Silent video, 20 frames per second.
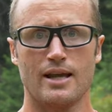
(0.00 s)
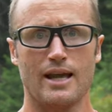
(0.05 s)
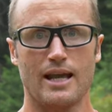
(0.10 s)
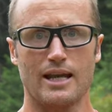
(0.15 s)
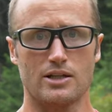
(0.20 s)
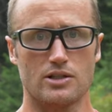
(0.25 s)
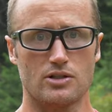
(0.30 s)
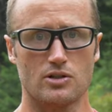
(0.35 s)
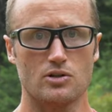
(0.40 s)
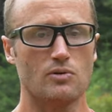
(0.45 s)

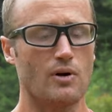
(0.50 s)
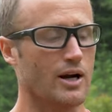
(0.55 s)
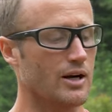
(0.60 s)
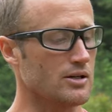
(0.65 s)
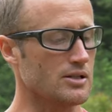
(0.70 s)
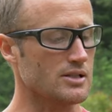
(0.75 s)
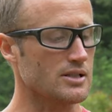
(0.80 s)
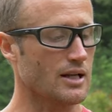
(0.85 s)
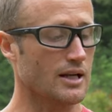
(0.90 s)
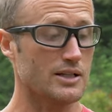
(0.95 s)
A2
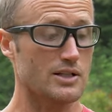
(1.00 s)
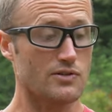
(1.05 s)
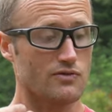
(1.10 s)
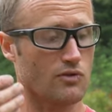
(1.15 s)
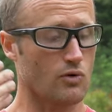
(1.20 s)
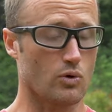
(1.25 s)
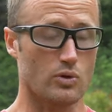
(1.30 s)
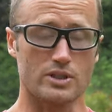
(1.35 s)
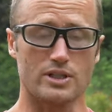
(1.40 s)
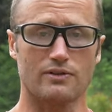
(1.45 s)
iron sights
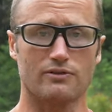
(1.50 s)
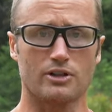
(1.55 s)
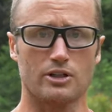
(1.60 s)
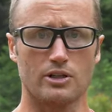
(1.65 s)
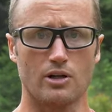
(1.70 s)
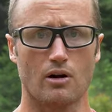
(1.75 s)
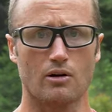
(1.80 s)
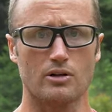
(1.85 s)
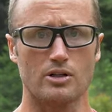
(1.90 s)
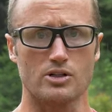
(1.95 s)
for different
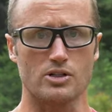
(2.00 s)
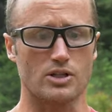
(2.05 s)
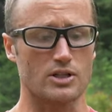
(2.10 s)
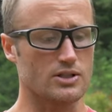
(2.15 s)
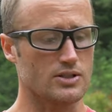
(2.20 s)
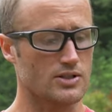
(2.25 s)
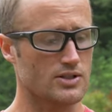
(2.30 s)
yardages.